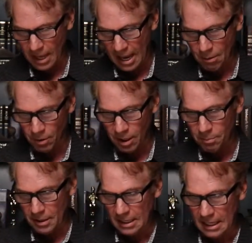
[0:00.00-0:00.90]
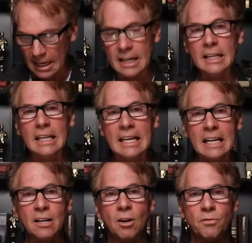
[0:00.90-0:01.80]
And we're going to begin
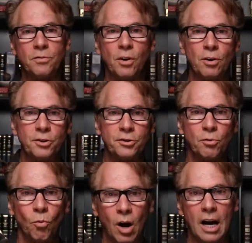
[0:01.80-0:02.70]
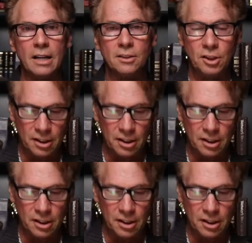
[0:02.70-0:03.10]
in verse 1.